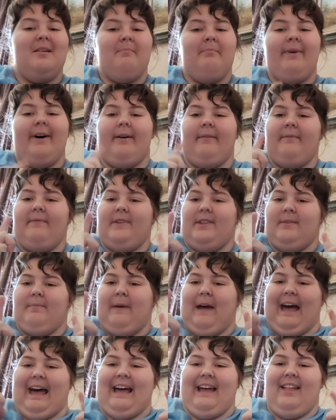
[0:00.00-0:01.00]
But for the
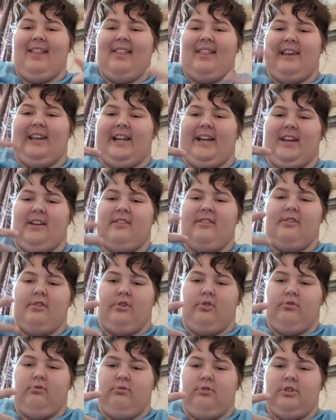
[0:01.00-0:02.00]
past,
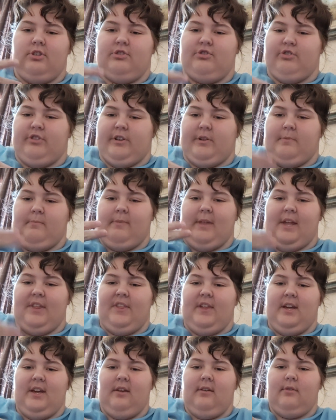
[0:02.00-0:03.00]
2 streams, I
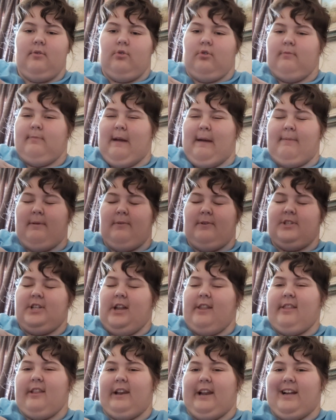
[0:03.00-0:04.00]
think, or maybe it was
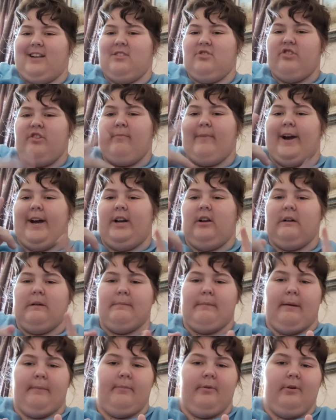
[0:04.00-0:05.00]
just the last stream, I don't
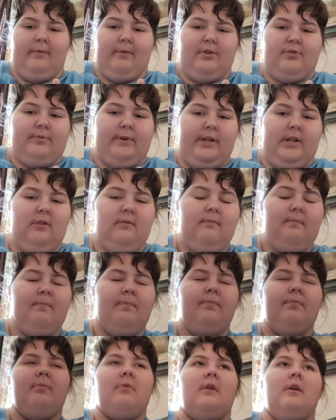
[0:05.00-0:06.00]
remember which one.
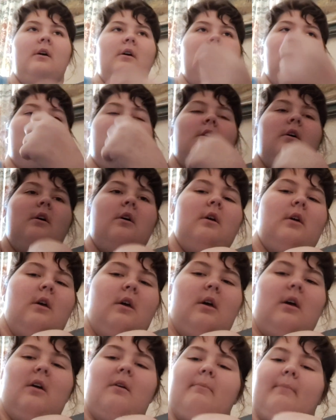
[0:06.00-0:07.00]

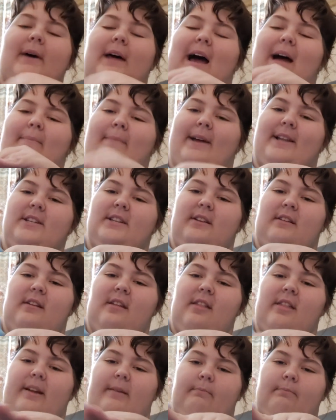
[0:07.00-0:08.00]
But I mentioned
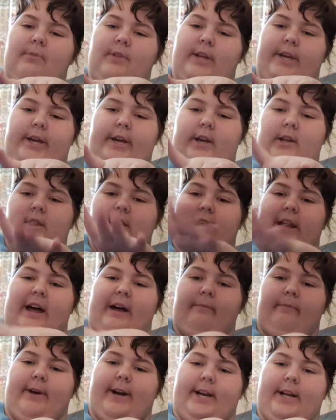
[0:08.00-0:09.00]
something that
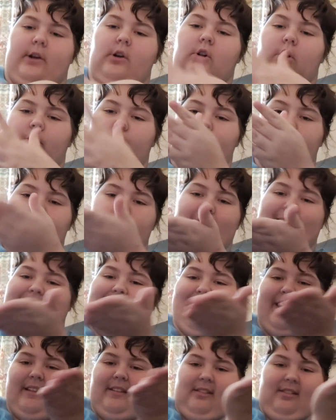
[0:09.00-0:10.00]
I'm writing called
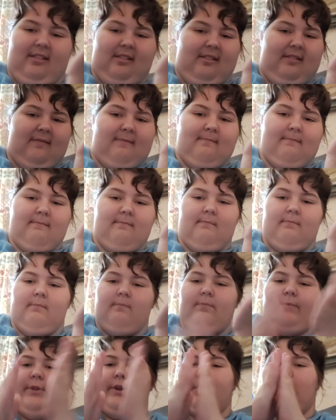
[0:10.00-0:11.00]
Rise.
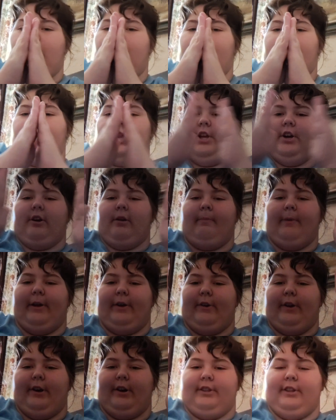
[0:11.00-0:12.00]
No words are
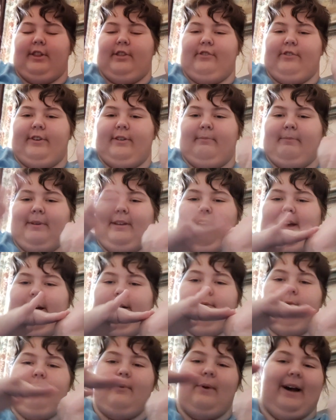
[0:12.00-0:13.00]
appearing on the screen, but
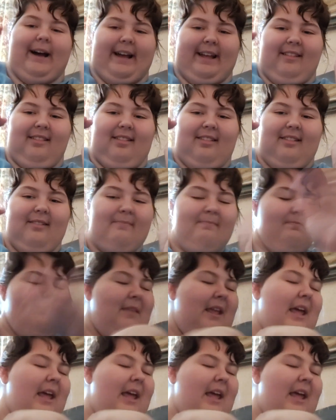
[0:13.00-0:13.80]
yeah, Rise.